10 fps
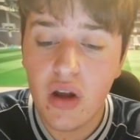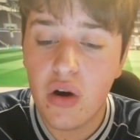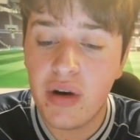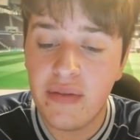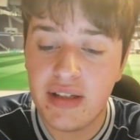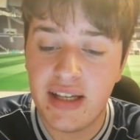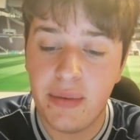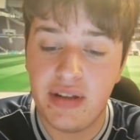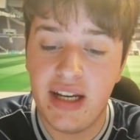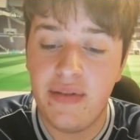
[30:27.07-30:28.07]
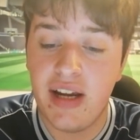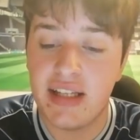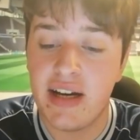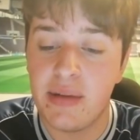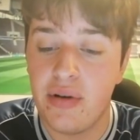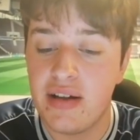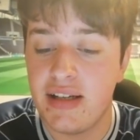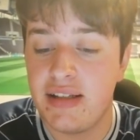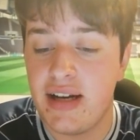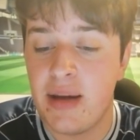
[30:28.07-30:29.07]
Owen Evans saying, with Levy, it's not a
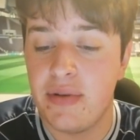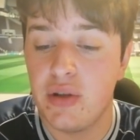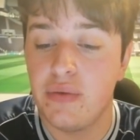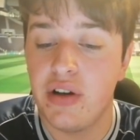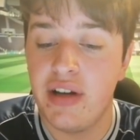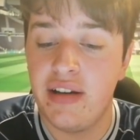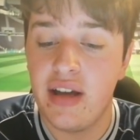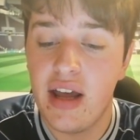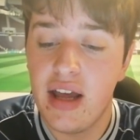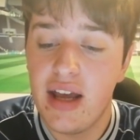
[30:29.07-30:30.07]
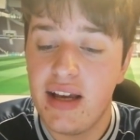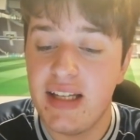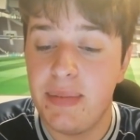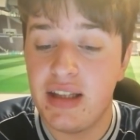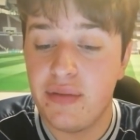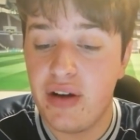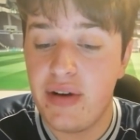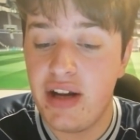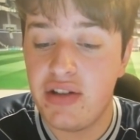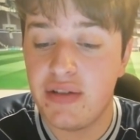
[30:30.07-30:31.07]
process that happens overnight. He's built the
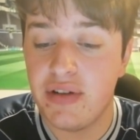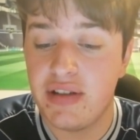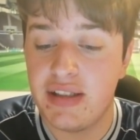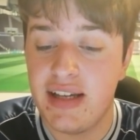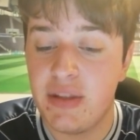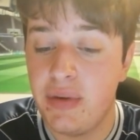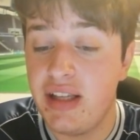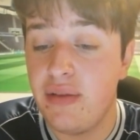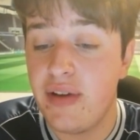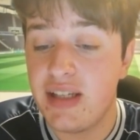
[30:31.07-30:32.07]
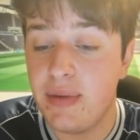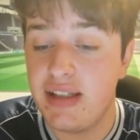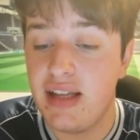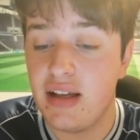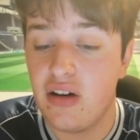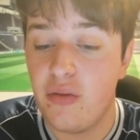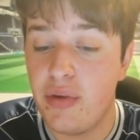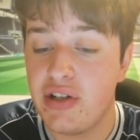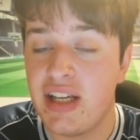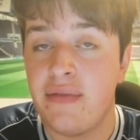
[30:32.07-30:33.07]
foundations for success with the investments in the
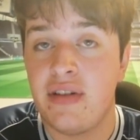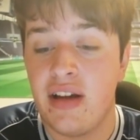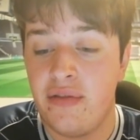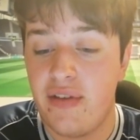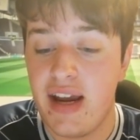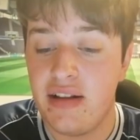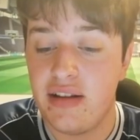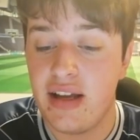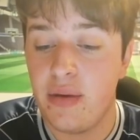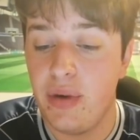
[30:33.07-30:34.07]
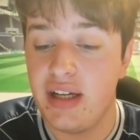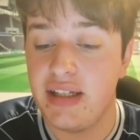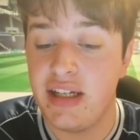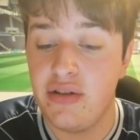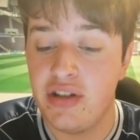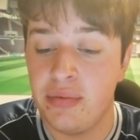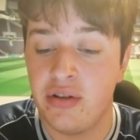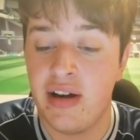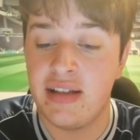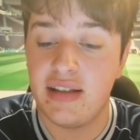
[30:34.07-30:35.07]
club. We just have to have faith that we'll continue to
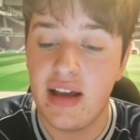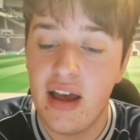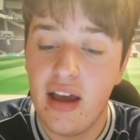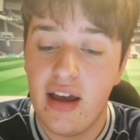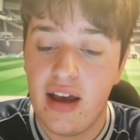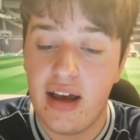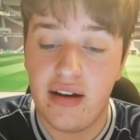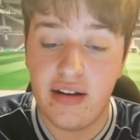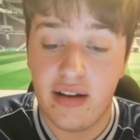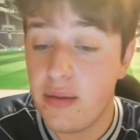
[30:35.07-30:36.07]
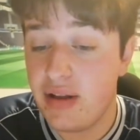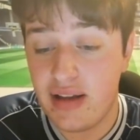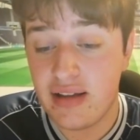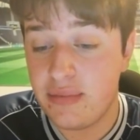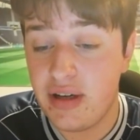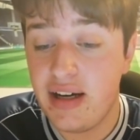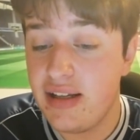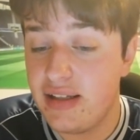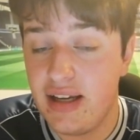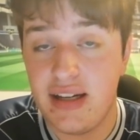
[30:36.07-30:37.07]
progress. And I mean, that's what it
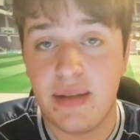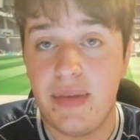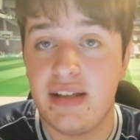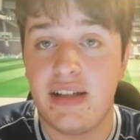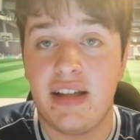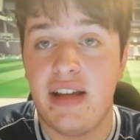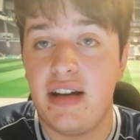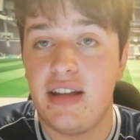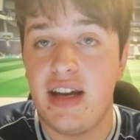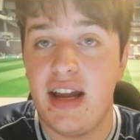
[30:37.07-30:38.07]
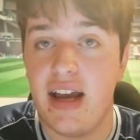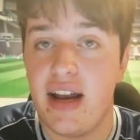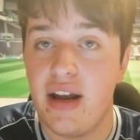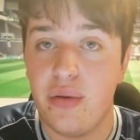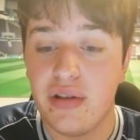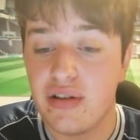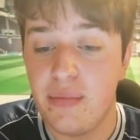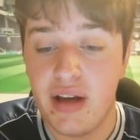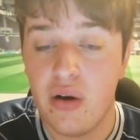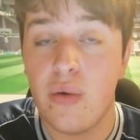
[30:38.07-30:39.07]
is. It is a business at the end of the day. And now there's
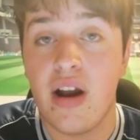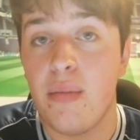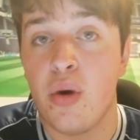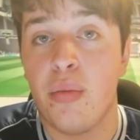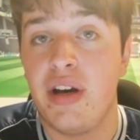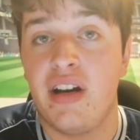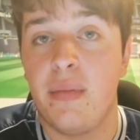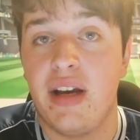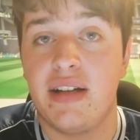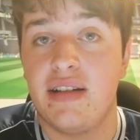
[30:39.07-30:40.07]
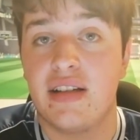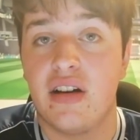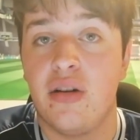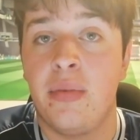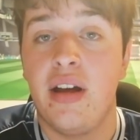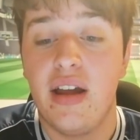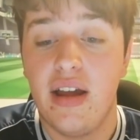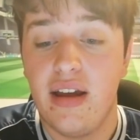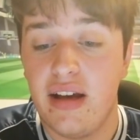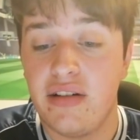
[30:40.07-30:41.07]
going to be a whole lot more money coming into this club
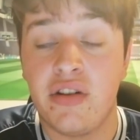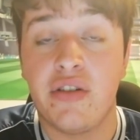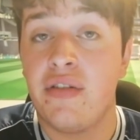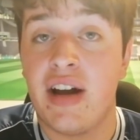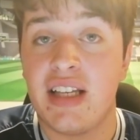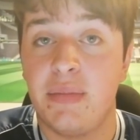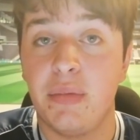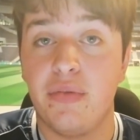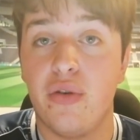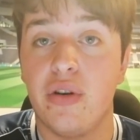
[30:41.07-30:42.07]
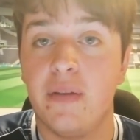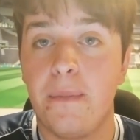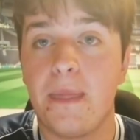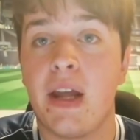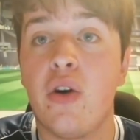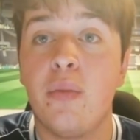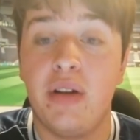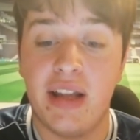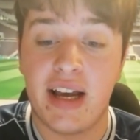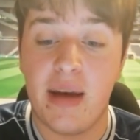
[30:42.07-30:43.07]
than there ever has been before. And
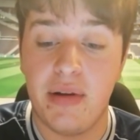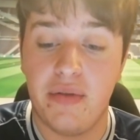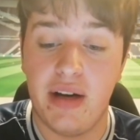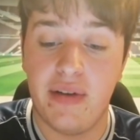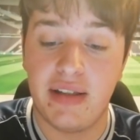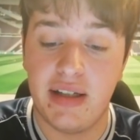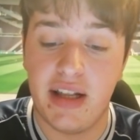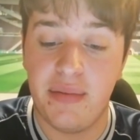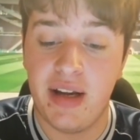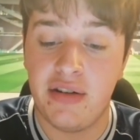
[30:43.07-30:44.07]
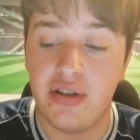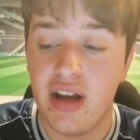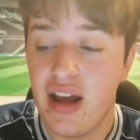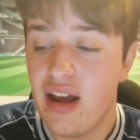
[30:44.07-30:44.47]
hopefully that can be reinvested on the pitch.